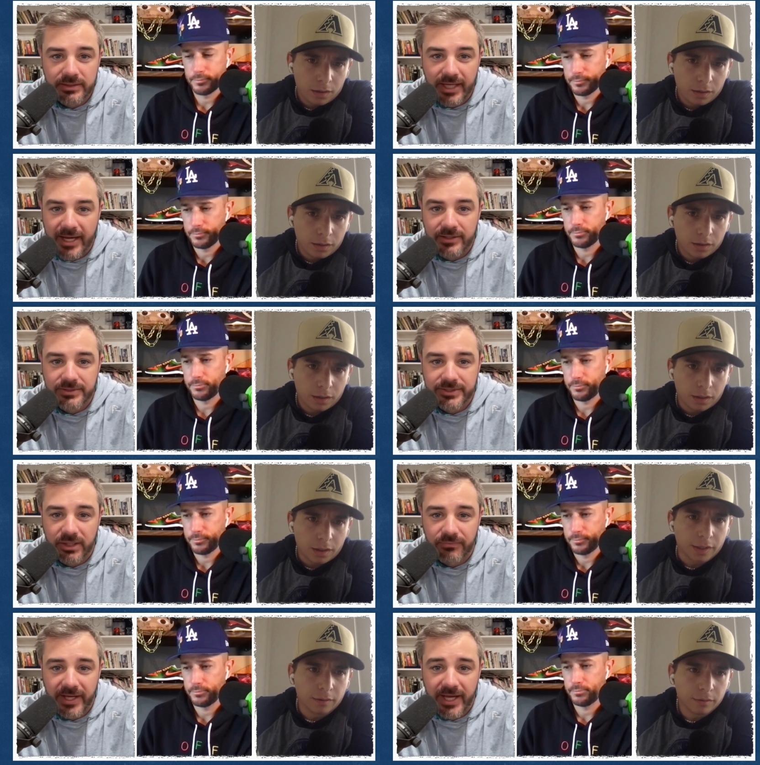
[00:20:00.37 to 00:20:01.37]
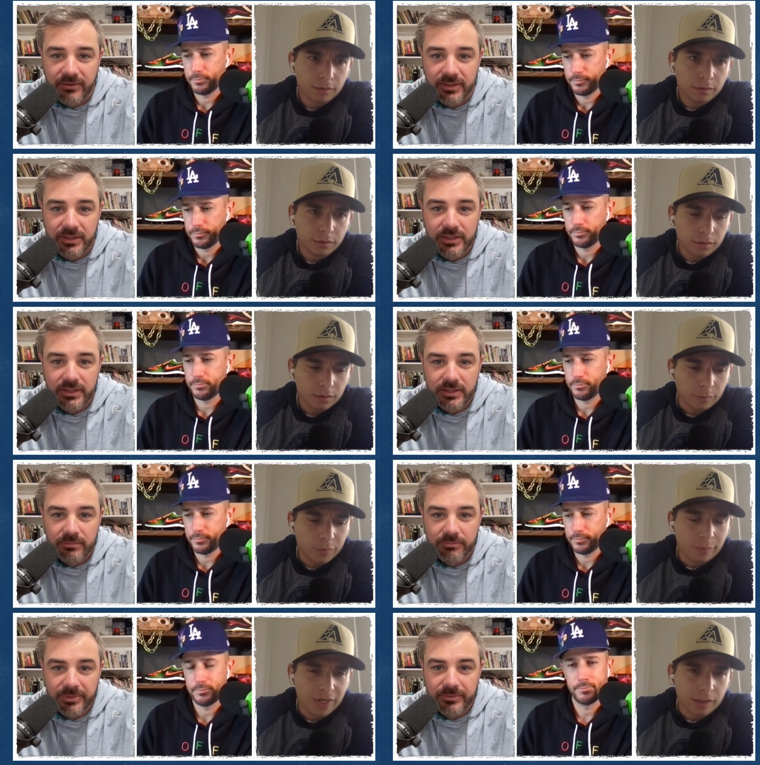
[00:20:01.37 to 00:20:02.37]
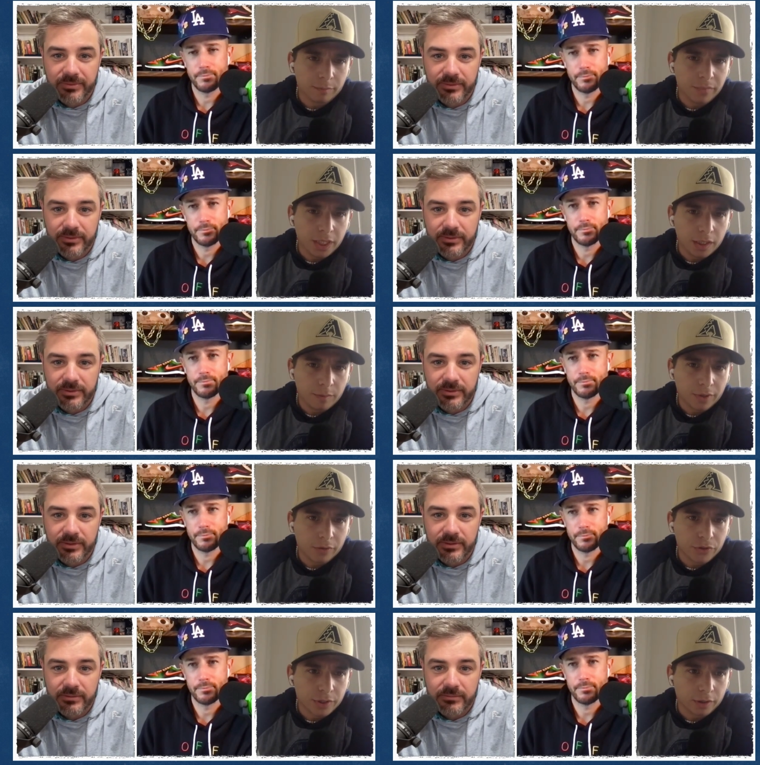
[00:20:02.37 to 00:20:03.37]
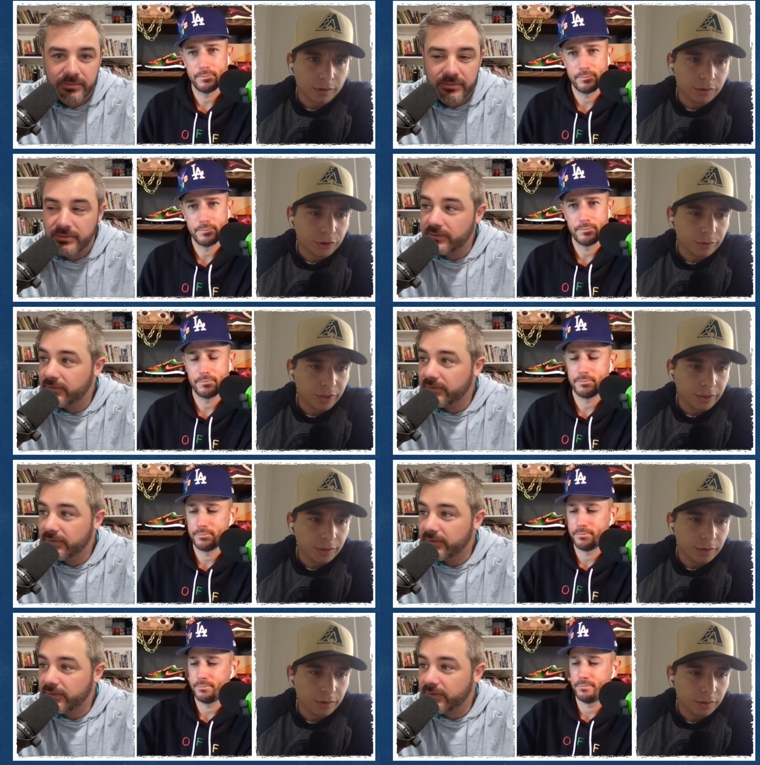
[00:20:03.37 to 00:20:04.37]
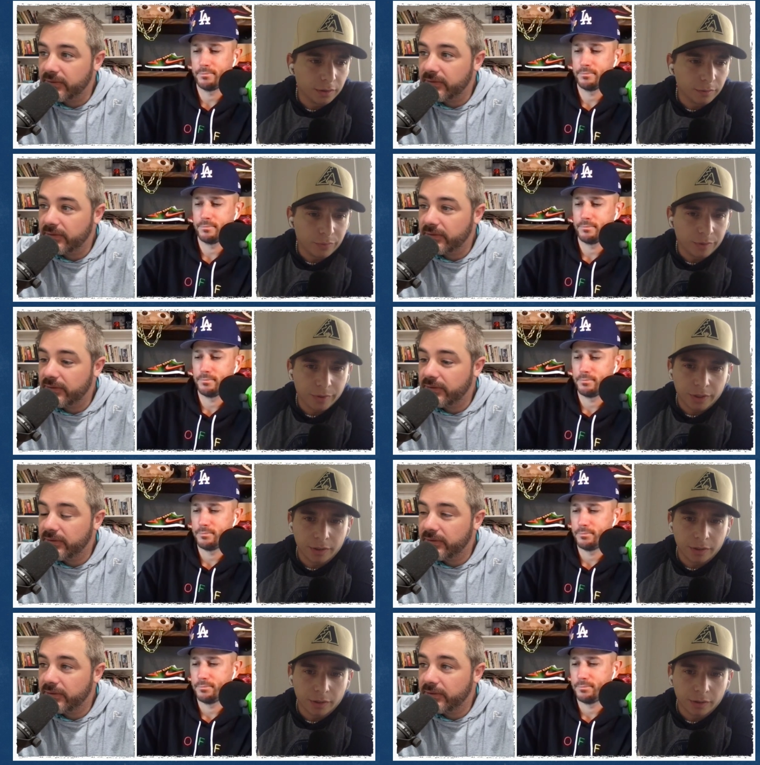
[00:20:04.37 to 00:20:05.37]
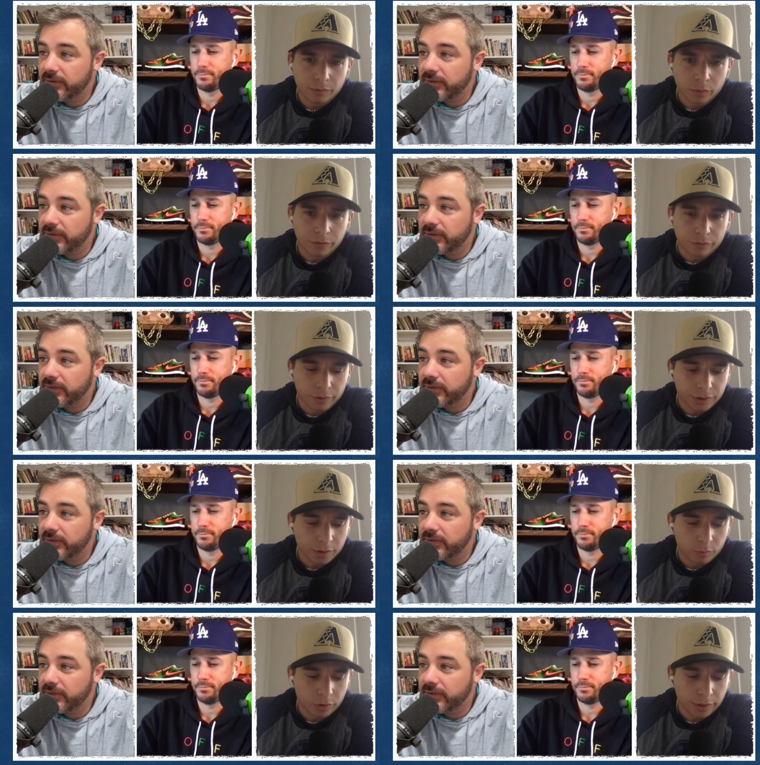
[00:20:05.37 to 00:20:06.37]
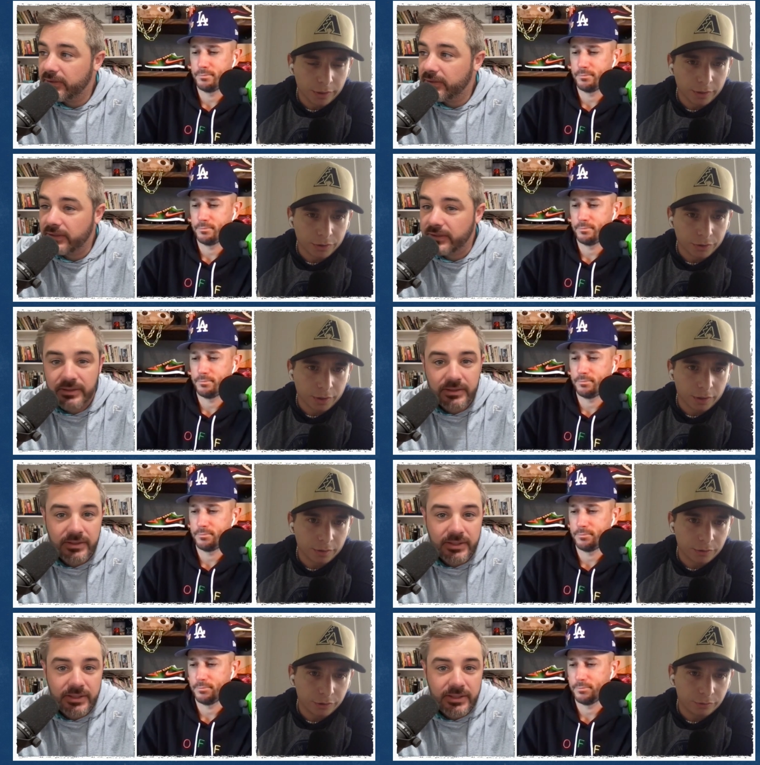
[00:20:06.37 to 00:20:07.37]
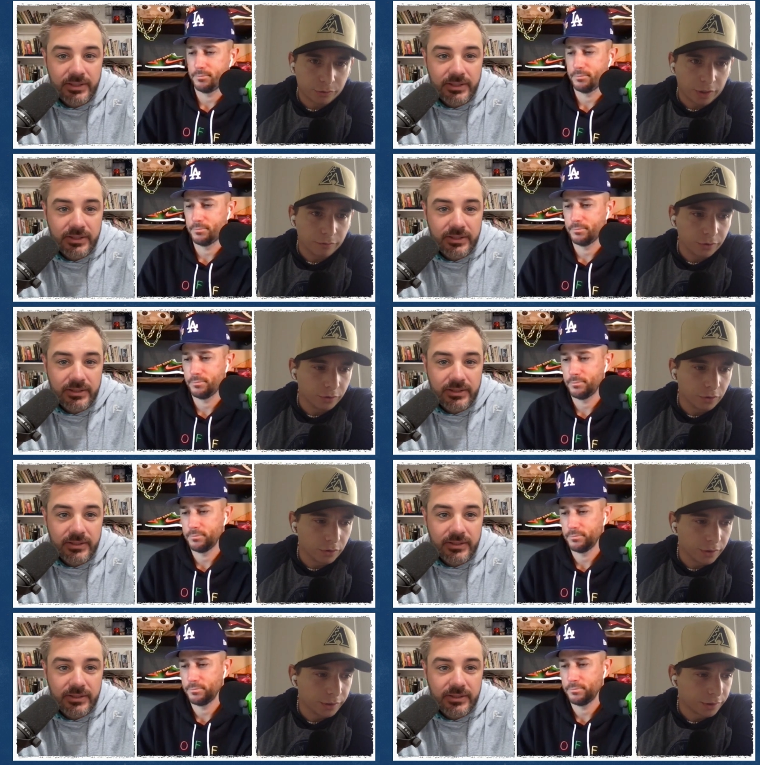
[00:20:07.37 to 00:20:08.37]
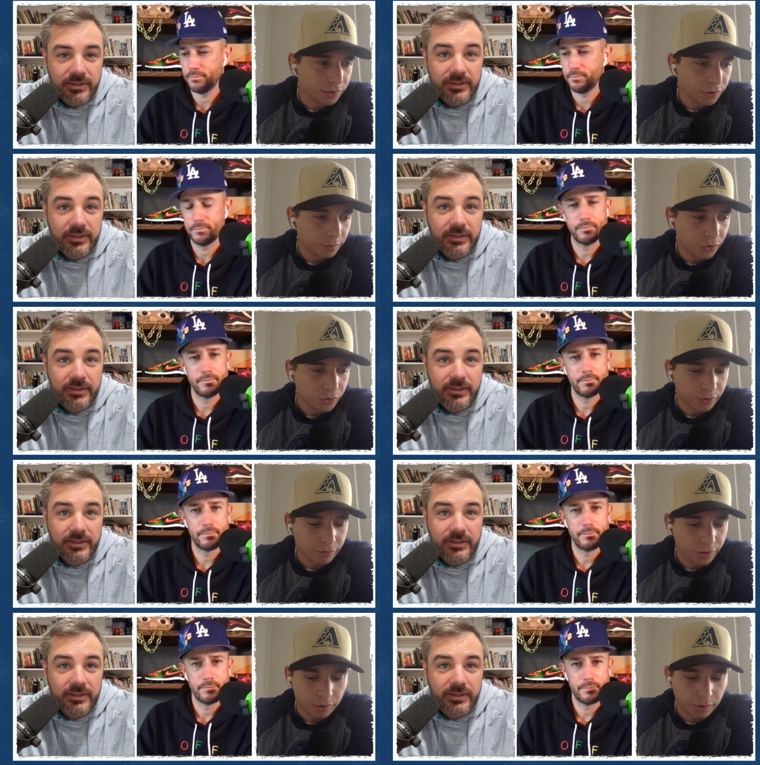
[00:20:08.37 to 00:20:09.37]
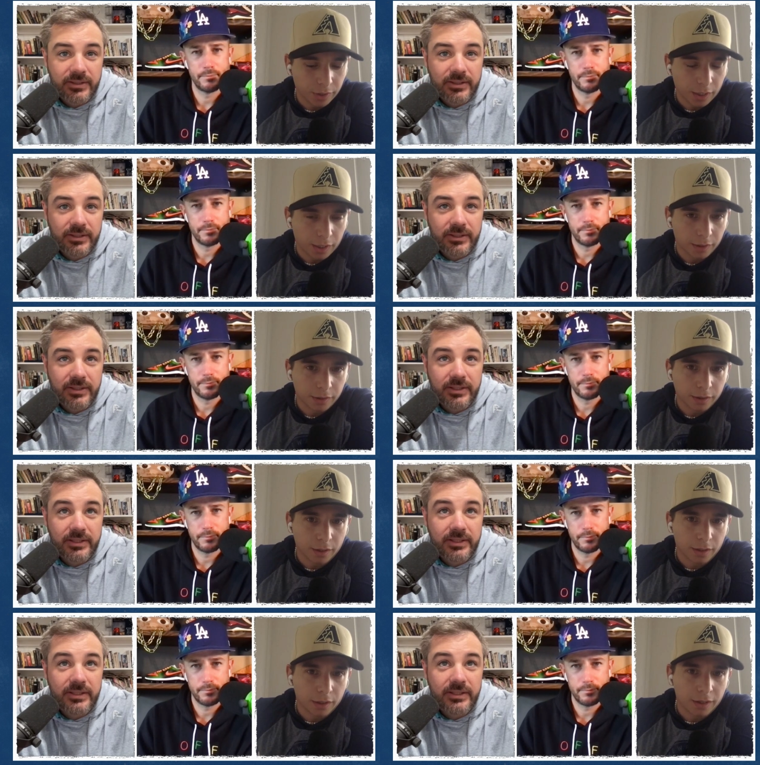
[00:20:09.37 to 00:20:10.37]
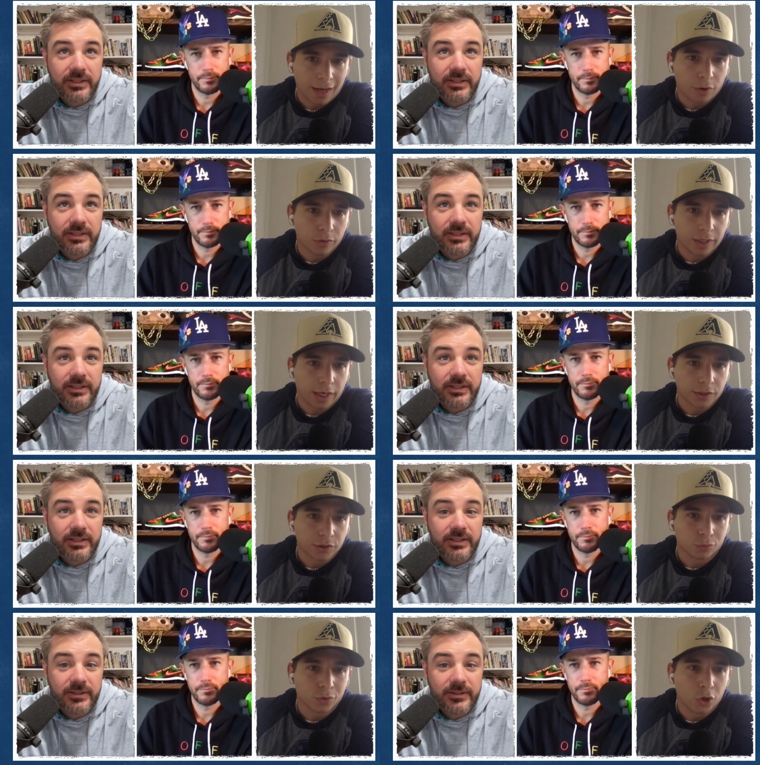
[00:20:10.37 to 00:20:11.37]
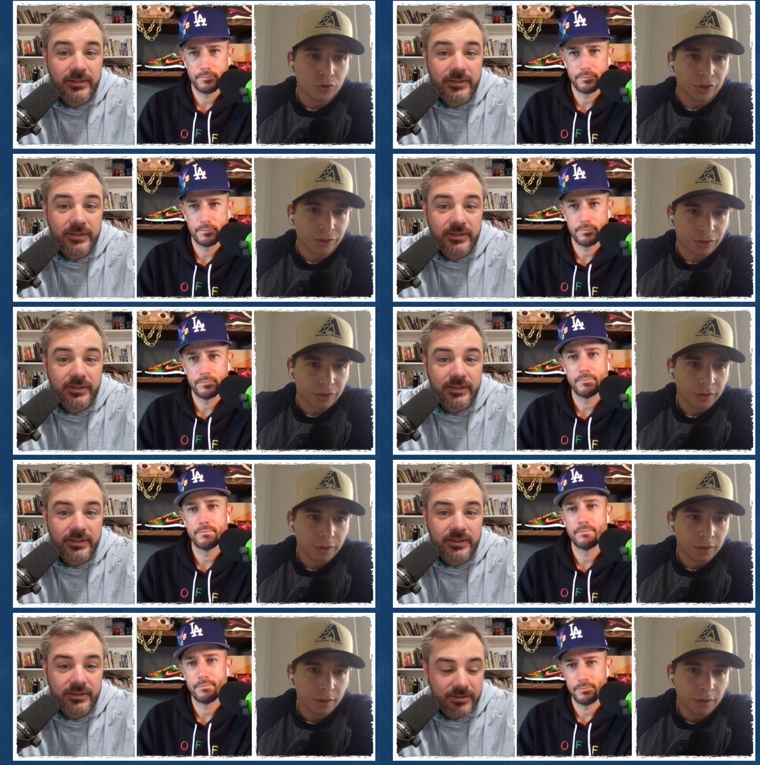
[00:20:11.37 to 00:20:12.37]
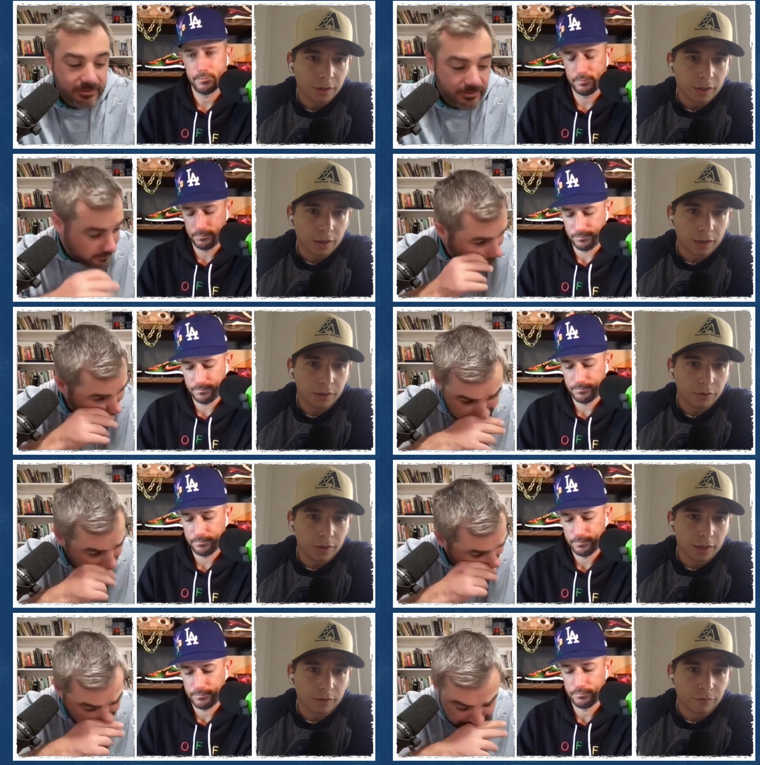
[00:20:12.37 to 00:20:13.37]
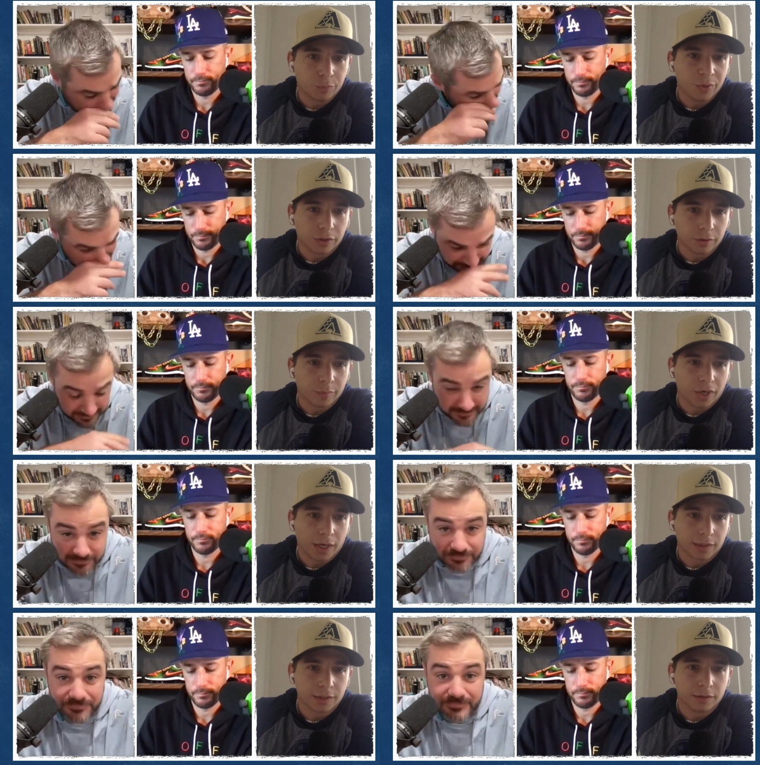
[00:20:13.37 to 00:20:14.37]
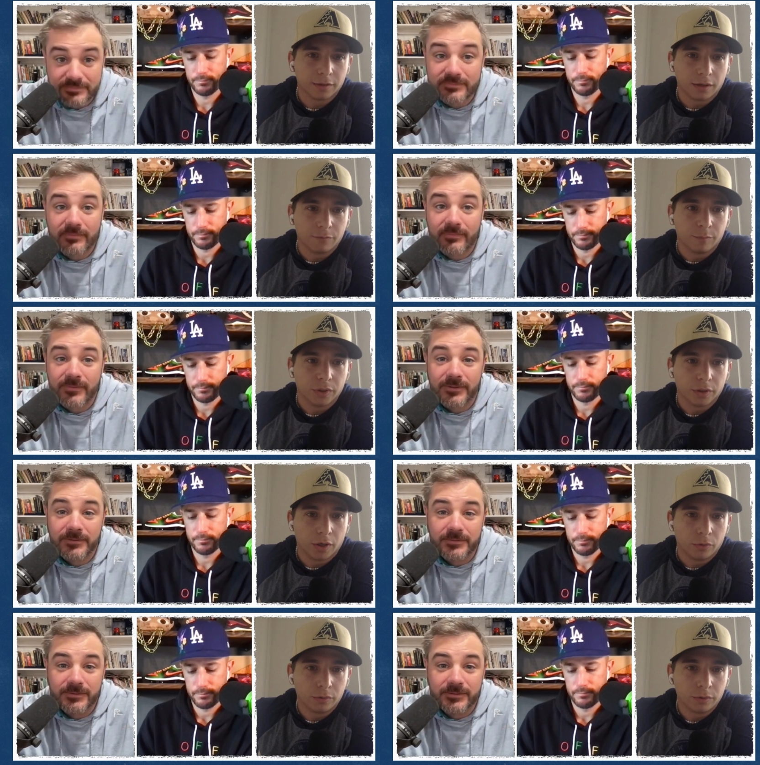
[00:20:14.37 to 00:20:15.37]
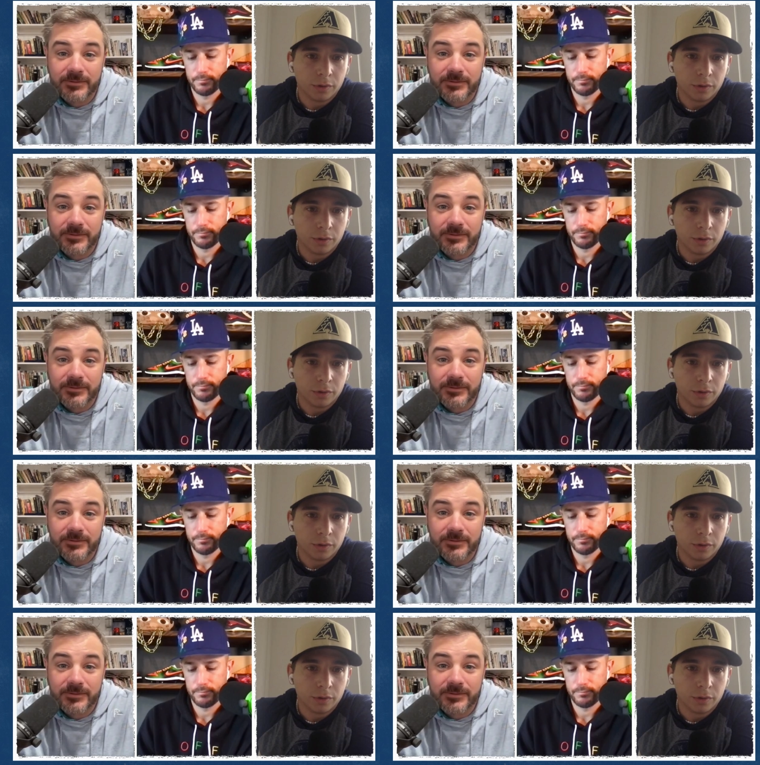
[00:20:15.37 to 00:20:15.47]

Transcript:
Speaker 1: Tie yourself
Speaker 2: out. It, I'm going to make a meme. I was telling Jimmy on B B D on waiting for the subway yesterday. Trev, you'll know this because you're a music video guy. Uh, Outcast, Roses. Mm-hmm. Uh, you have Speaker Box and The Love Below,